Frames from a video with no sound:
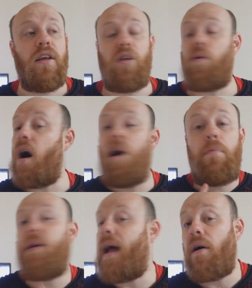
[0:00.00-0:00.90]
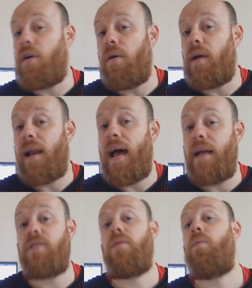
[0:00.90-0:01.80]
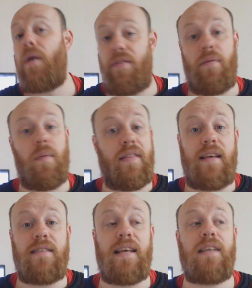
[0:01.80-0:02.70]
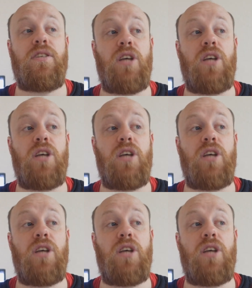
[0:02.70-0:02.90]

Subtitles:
you can't put out a Google ad with these things.